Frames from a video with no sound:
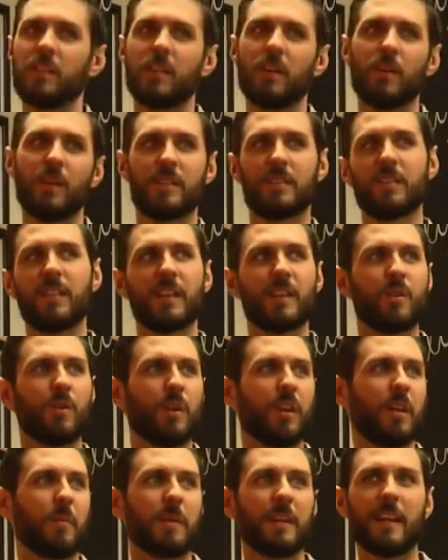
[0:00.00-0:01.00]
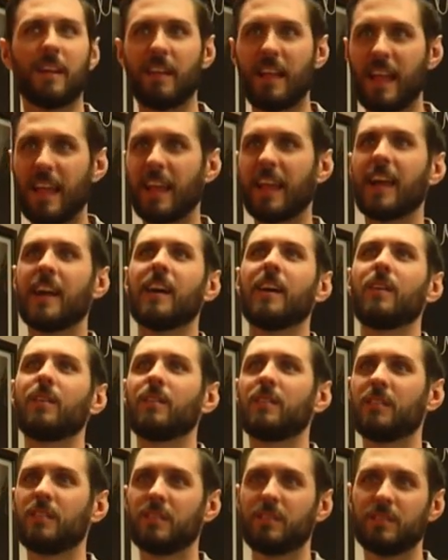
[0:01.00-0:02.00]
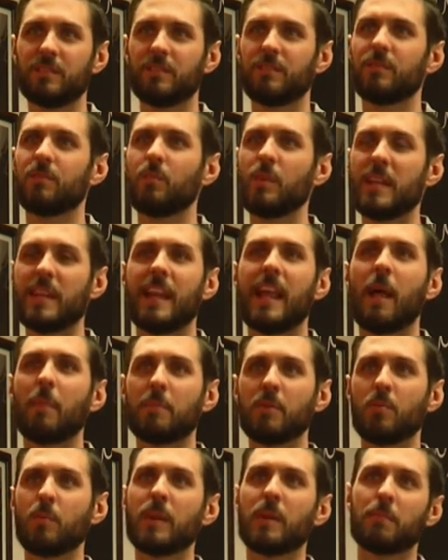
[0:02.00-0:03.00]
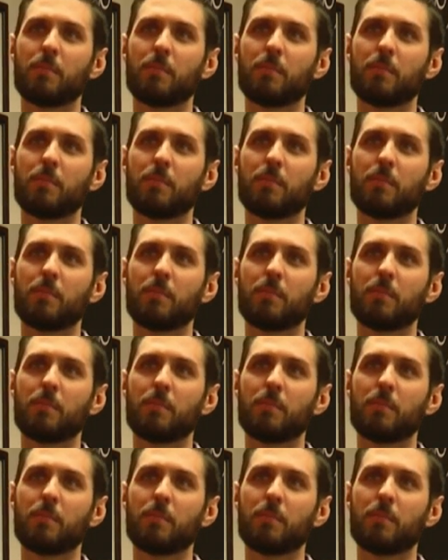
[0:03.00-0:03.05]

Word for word: David Kern worked in publishing before deciding to open up his